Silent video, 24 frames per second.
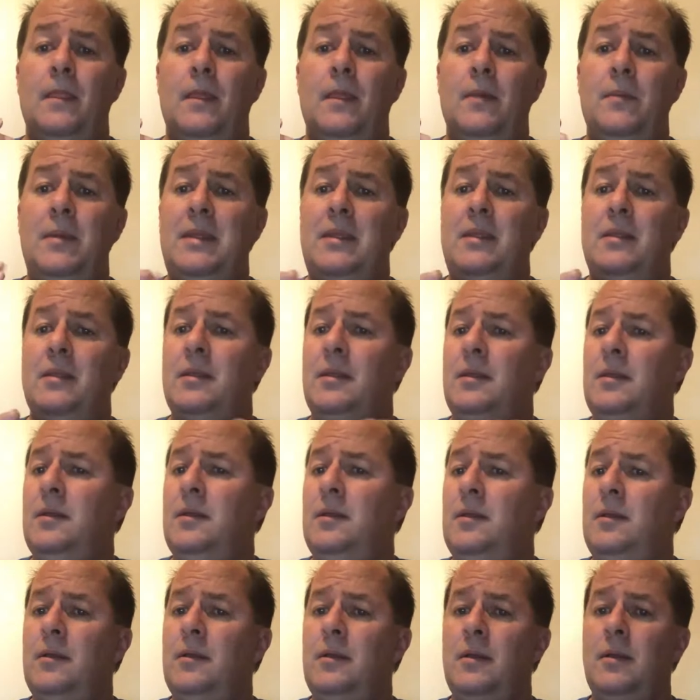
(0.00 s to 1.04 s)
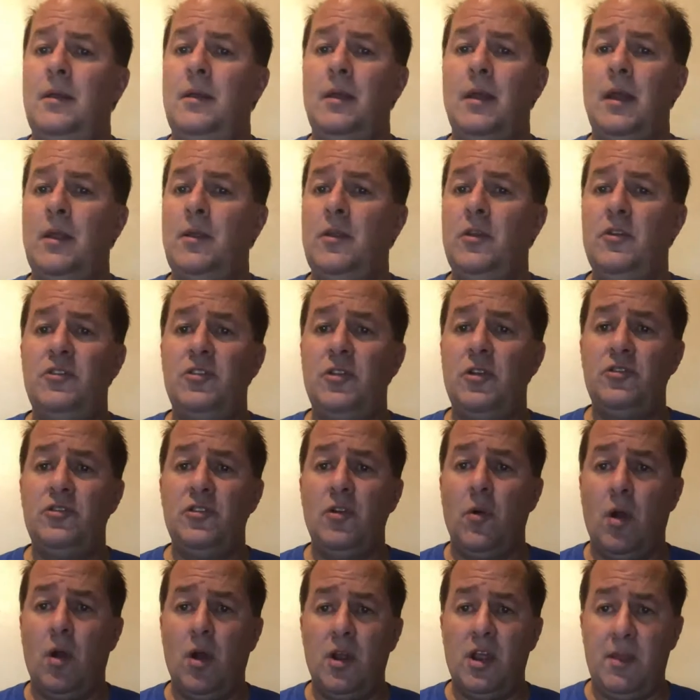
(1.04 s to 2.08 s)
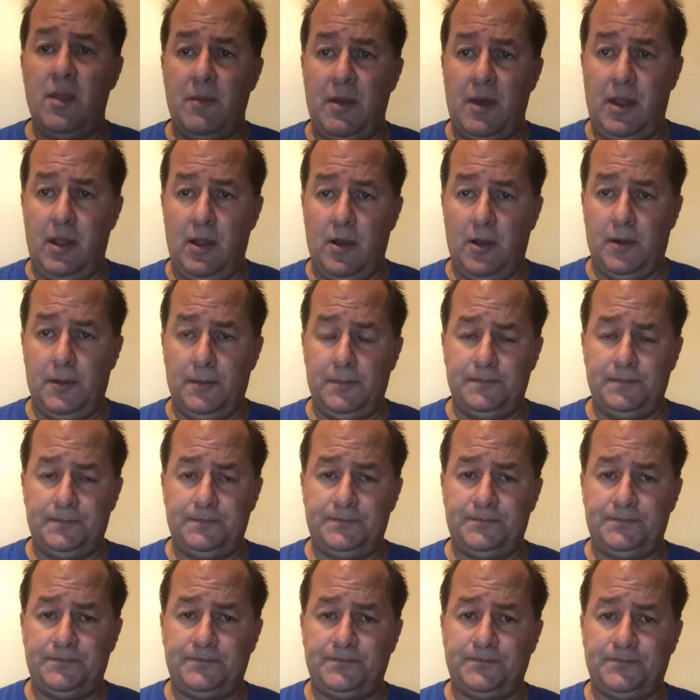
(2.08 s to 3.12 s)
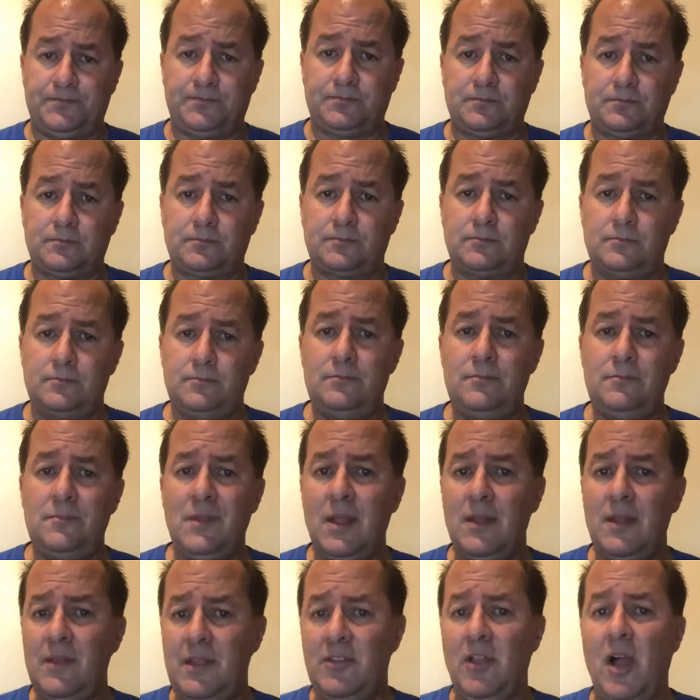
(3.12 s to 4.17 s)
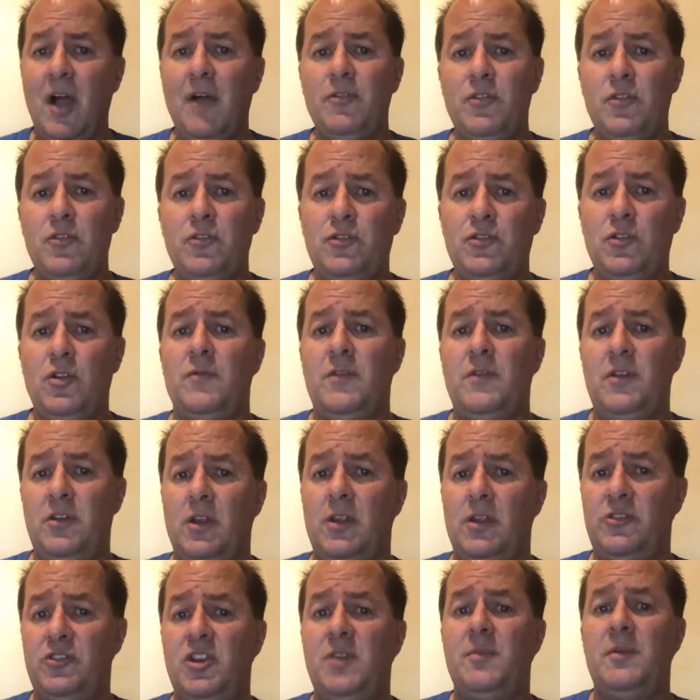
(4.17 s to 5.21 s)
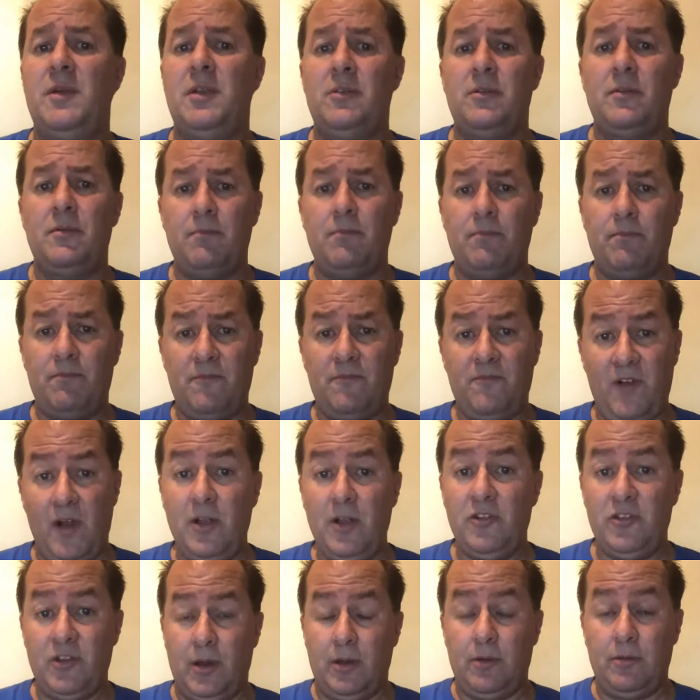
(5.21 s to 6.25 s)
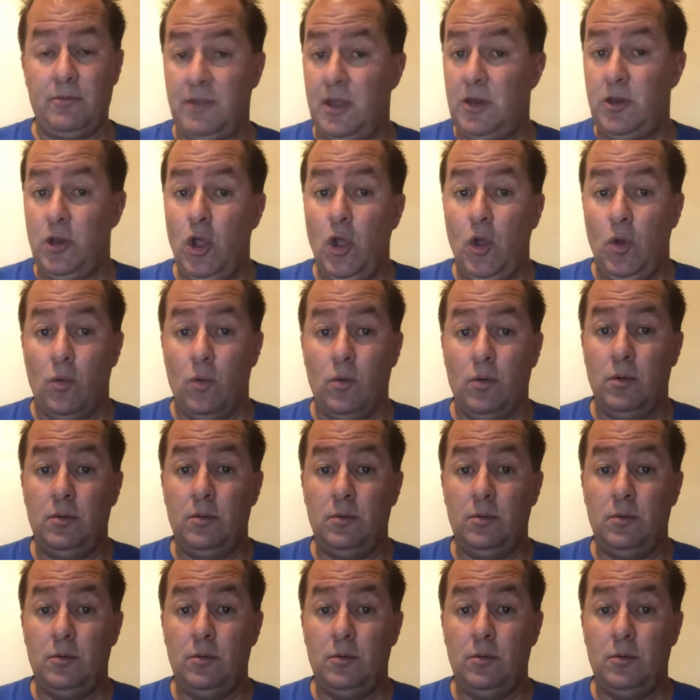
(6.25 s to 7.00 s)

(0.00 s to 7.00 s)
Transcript: I mean, there's no argument here. These officers serve a legitimate function. They do.